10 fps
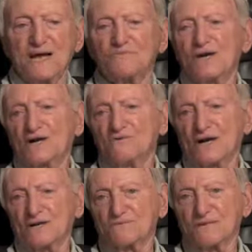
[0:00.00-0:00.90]
and we had a
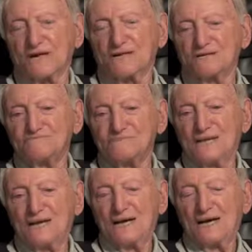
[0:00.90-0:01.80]
record player.
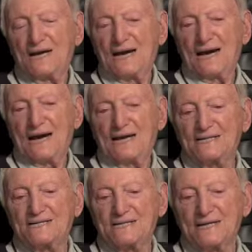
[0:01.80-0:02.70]

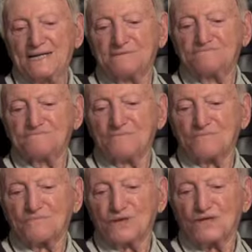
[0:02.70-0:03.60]
And uh,
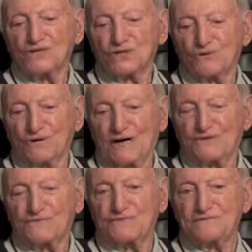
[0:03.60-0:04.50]
sure
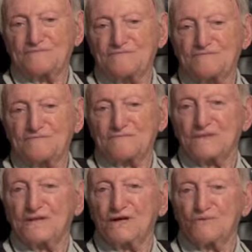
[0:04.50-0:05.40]
enough,
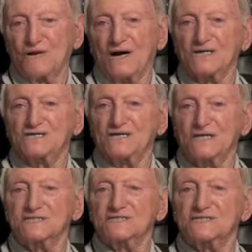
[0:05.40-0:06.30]
here we are,
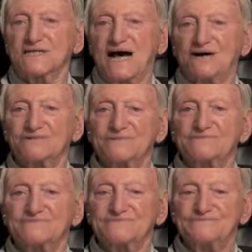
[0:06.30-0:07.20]
six thousand